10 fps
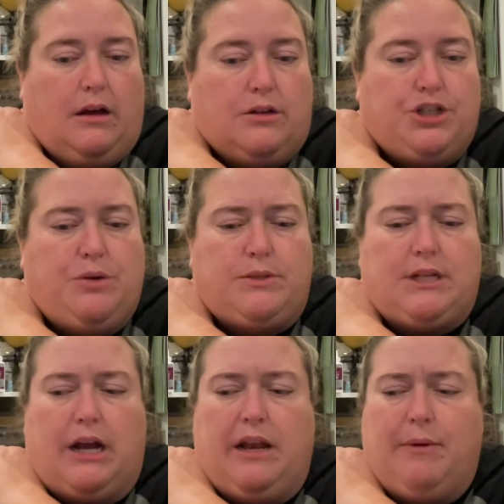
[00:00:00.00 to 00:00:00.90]
she was
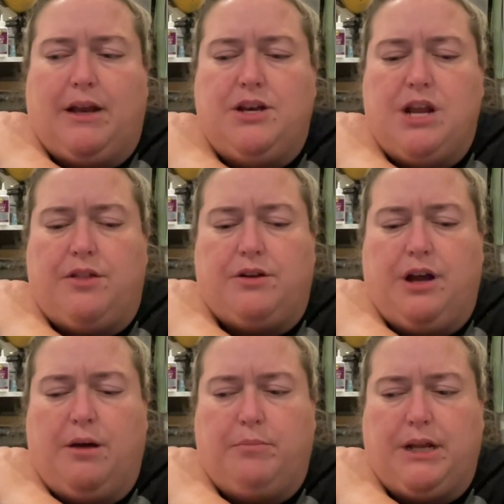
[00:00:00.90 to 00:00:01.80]
talking about another
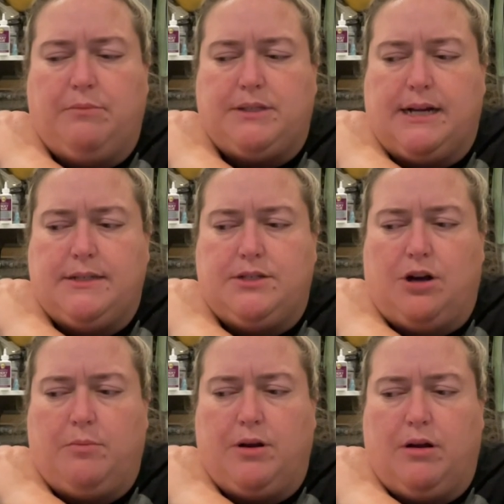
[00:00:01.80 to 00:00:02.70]
company besides
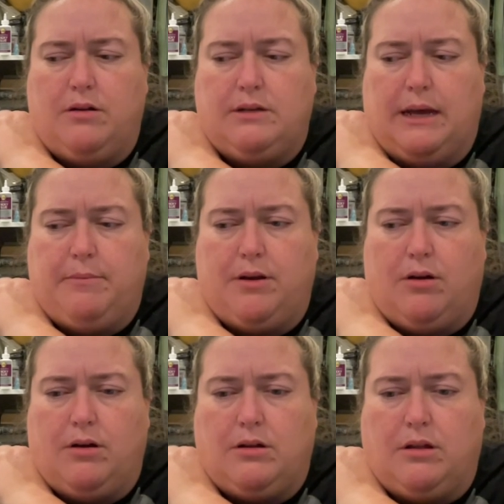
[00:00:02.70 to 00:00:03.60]
Diamond
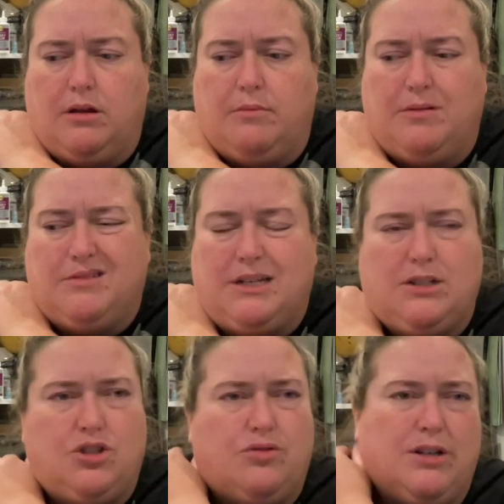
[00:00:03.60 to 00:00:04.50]
Art Club. It was like
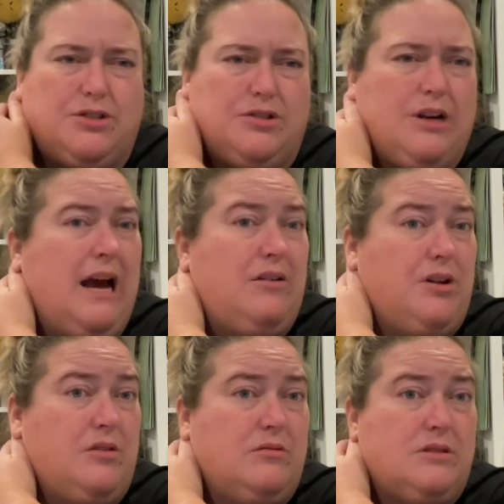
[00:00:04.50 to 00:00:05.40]
Treasure, I don't
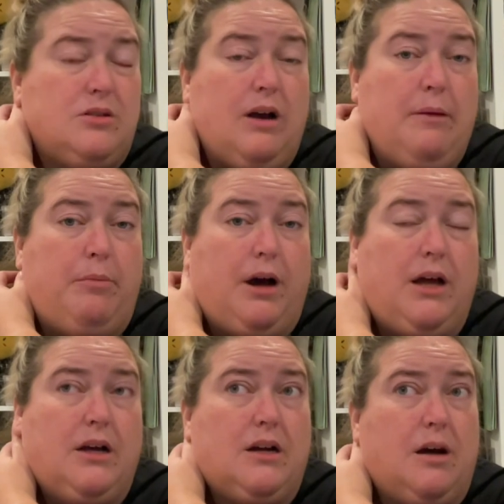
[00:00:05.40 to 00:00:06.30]
know. So I
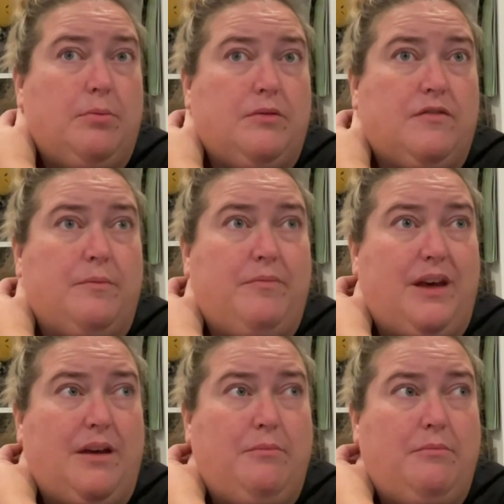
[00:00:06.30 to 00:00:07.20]
bought a couple from
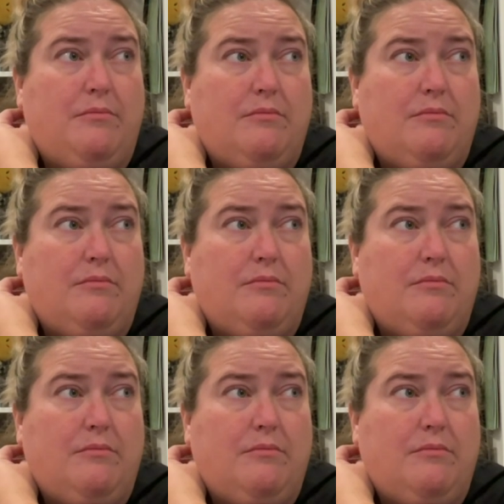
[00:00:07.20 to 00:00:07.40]
them.